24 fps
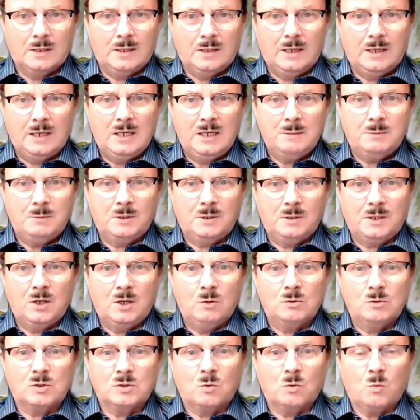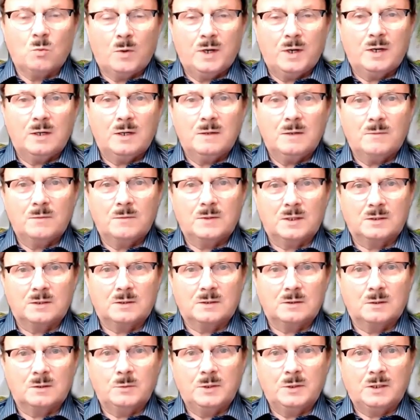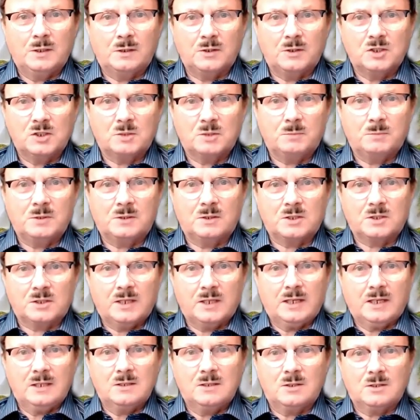Anybody who's aware that Queen Elizabeth II,